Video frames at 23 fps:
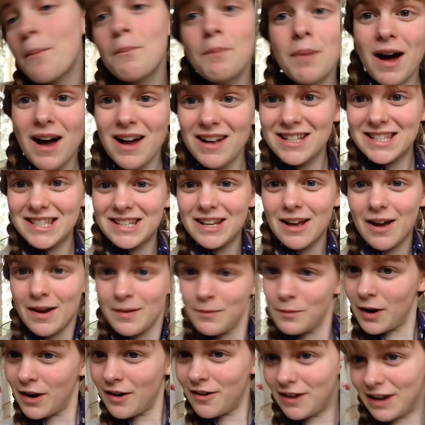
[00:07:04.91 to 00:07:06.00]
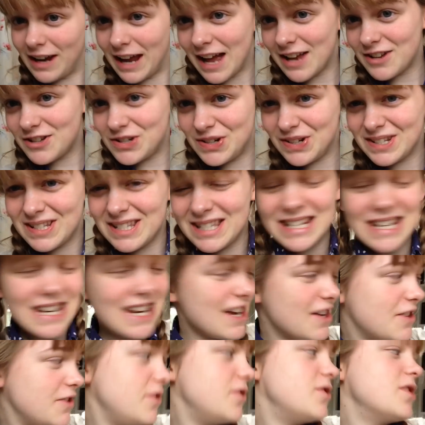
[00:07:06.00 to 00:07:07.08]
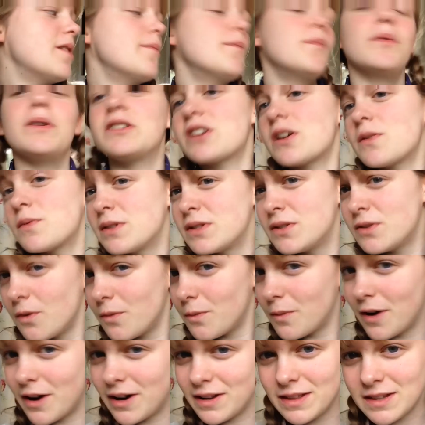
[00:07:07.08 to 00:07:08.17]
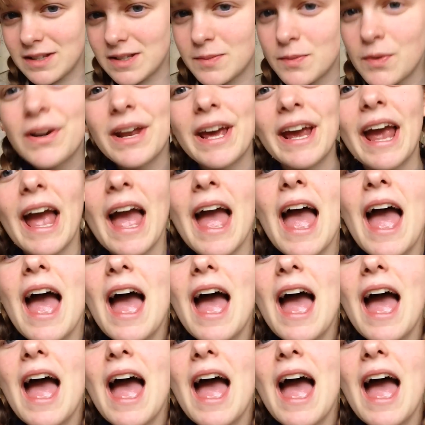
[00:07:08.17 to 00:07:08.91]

But I'm wearing, as you can see, a new jumper, which I was not wearing this morning,